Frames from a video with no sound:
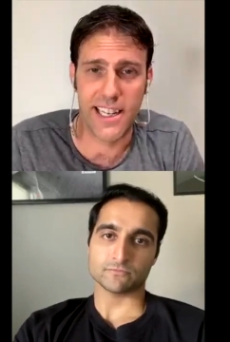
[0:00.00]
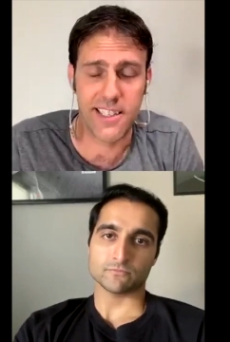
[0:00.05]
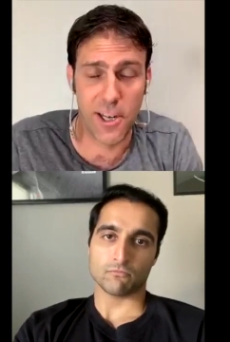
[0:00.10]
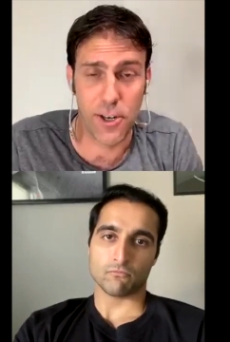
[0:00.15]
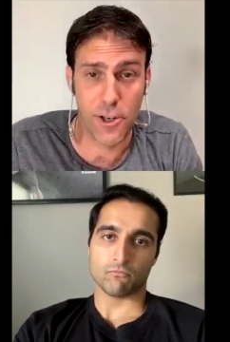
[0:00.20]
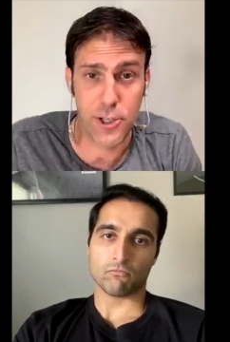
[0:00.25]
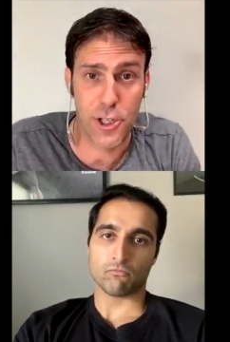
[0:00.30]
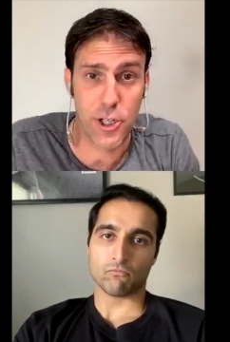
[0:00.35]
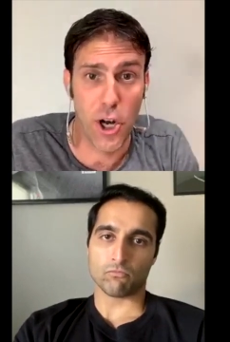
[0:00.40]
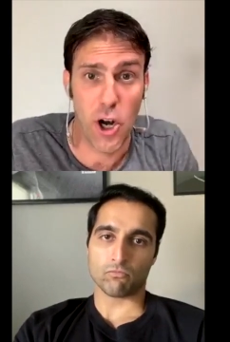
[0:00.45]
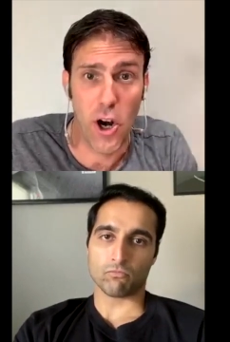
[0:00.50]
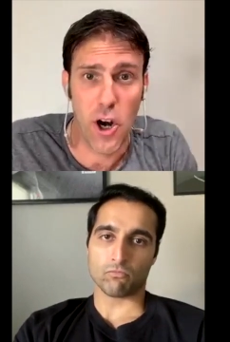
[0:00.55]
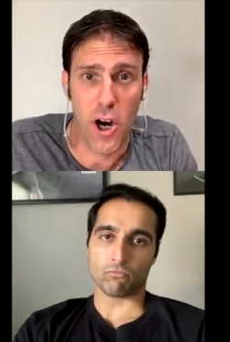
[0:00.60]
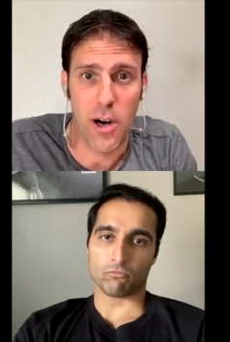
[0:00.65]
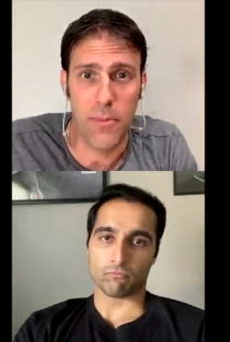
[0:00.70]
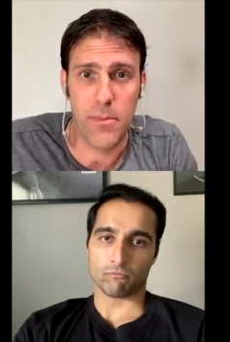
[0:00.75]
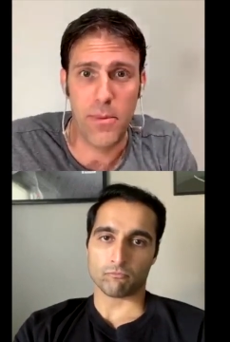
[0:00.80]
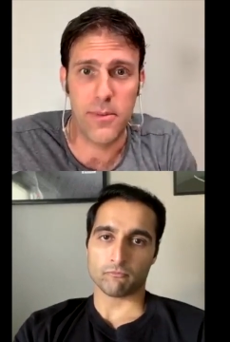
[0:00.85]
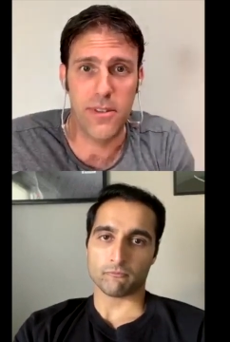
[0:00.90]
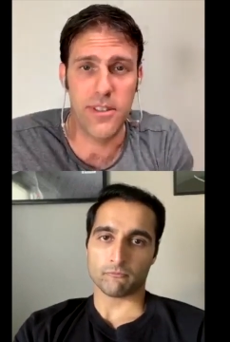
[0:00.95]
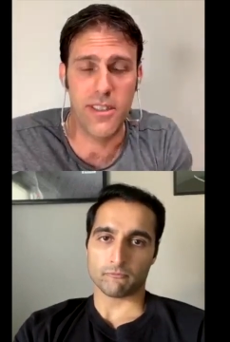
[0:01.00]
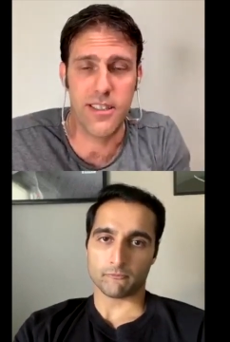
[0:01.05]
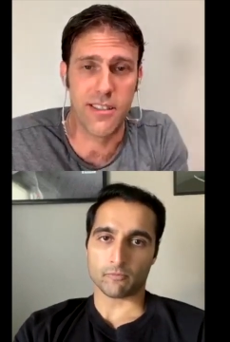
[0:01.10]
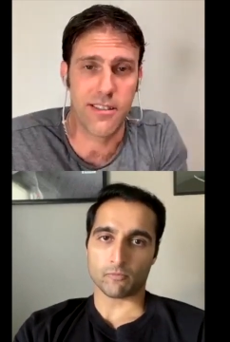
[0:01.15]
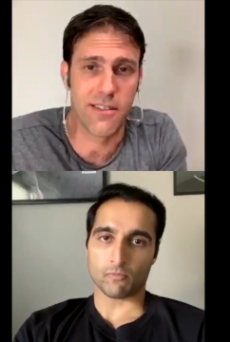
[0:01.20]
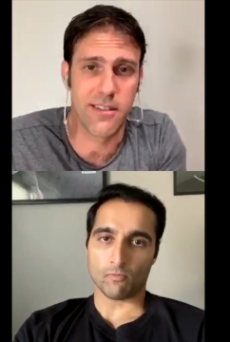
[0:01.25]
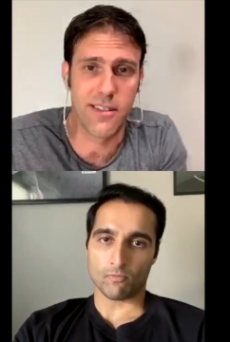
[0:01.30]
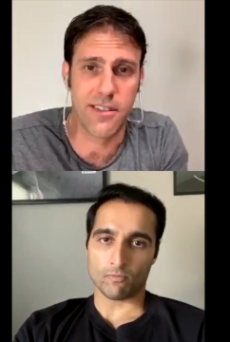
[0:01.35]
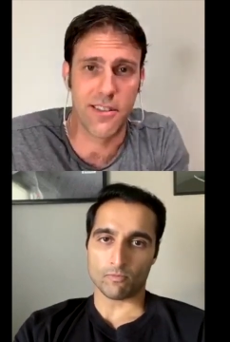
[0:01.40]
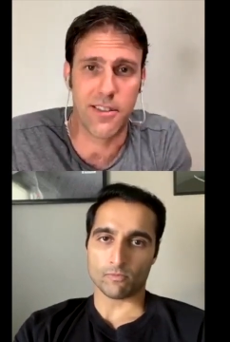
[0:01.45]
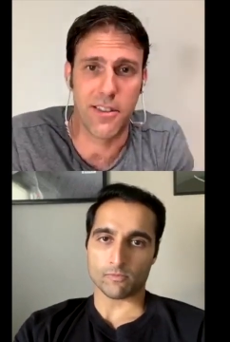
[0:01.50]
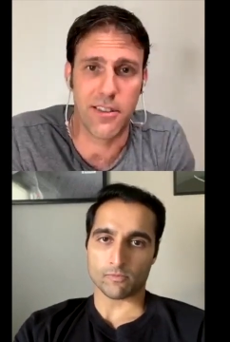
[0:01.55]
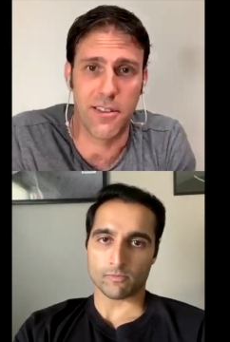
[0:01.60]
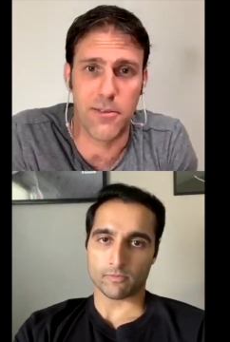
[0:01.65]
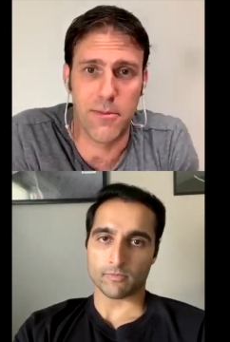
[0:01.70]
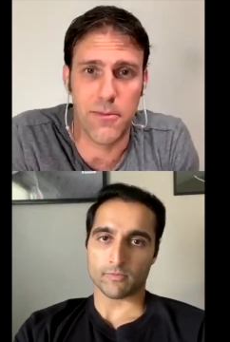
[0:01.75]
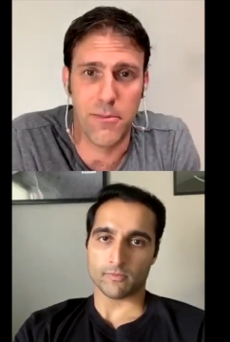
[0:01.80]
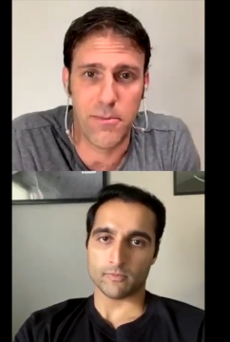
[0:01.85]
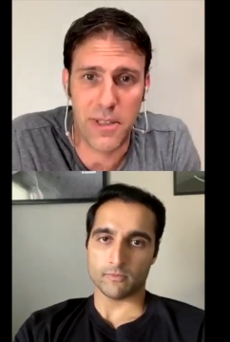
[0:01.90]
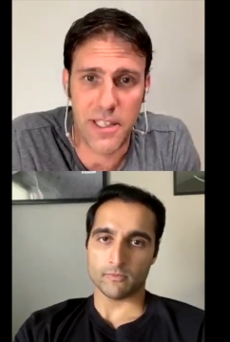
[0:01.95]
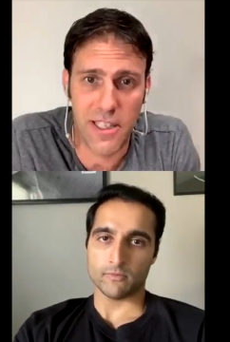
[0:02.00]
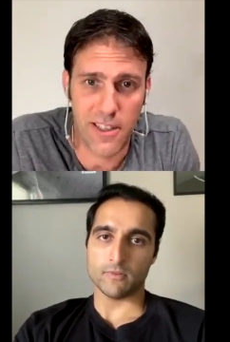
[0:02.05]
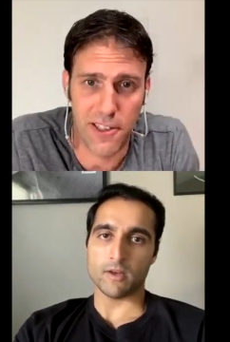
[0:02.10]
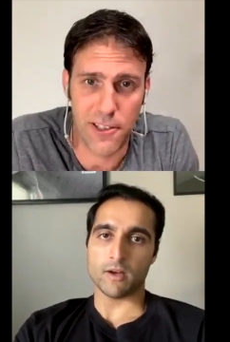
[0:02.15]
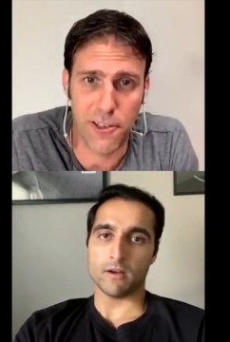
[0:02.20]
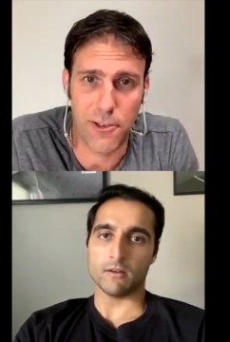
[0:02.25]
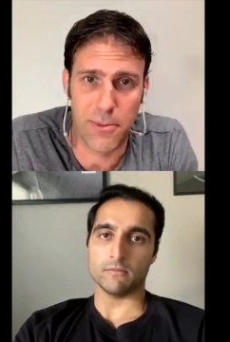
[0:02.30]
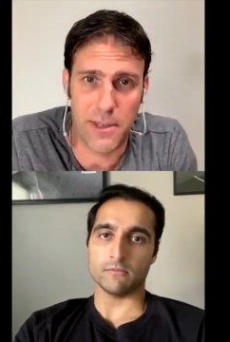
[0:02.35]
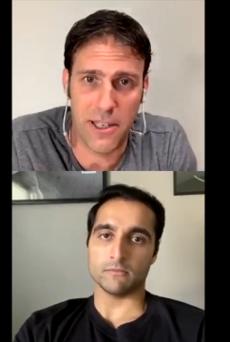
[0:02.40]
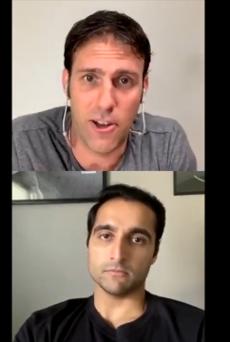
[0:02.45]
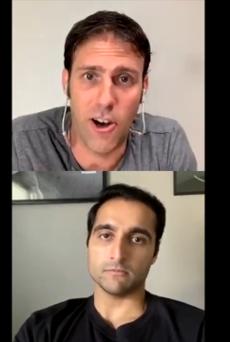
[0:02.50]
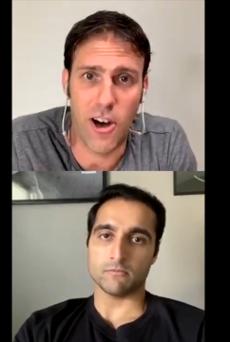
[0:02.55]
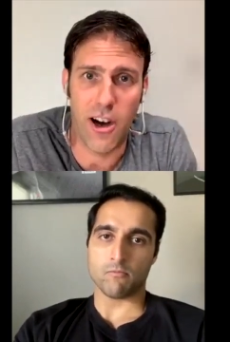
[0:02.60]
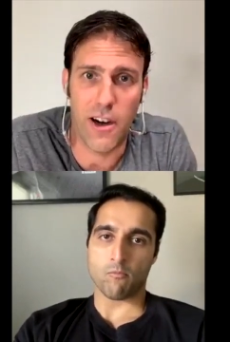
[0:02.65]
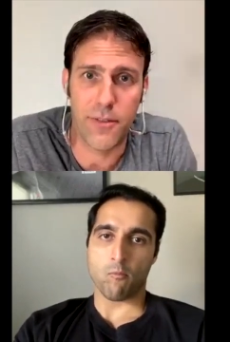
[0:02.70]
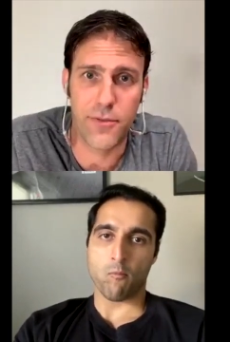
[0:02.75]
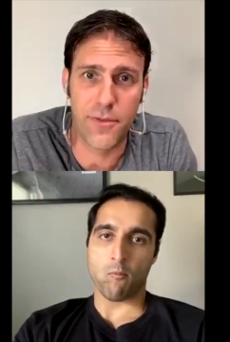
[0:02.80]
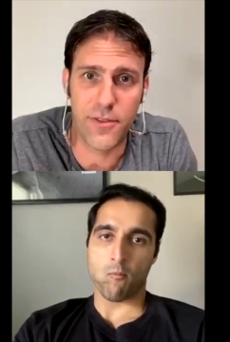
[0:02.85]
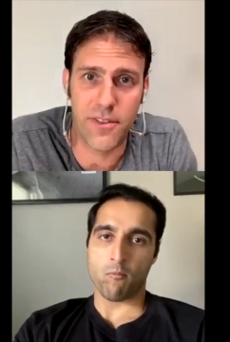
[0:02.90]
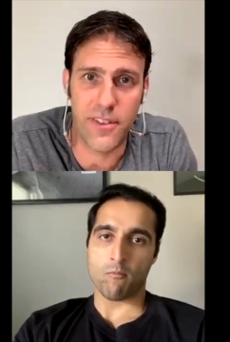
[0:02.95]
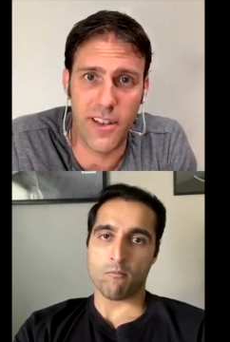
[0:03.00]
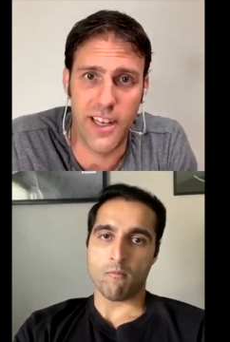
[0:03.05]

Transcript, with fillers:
Speaker 1: that's our job is to be a little bit off